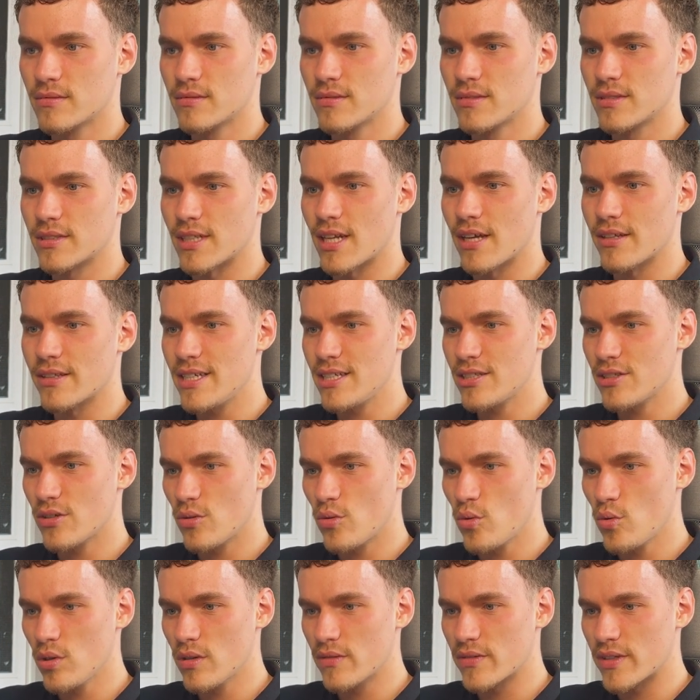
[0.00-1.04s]
So now these are
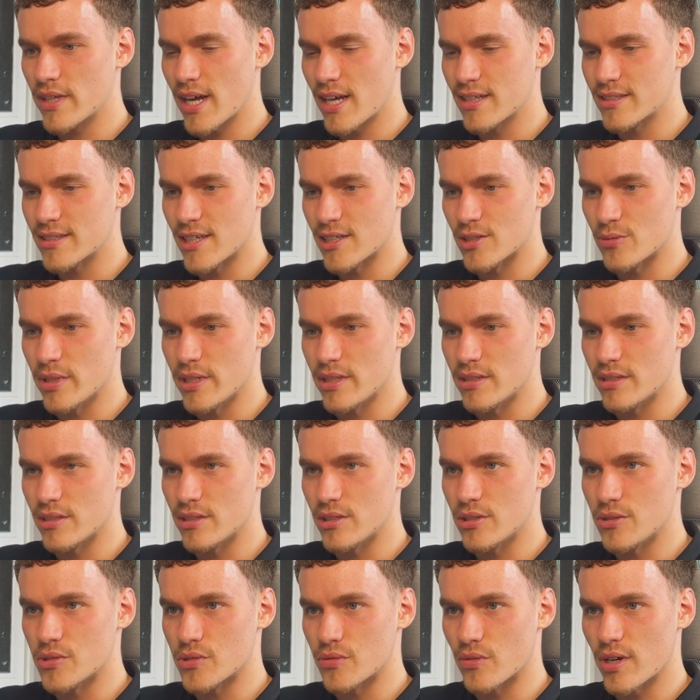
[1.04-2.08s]
all of the assets we need to
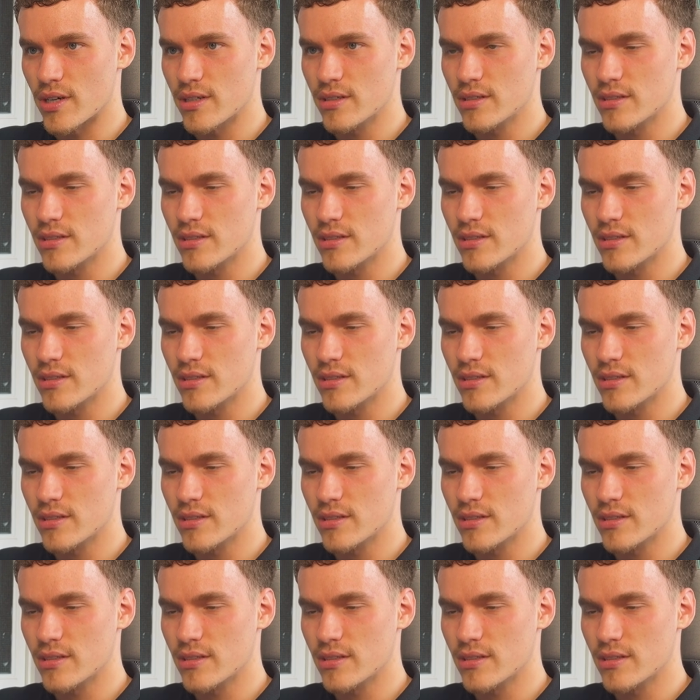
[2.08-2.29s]
use, right?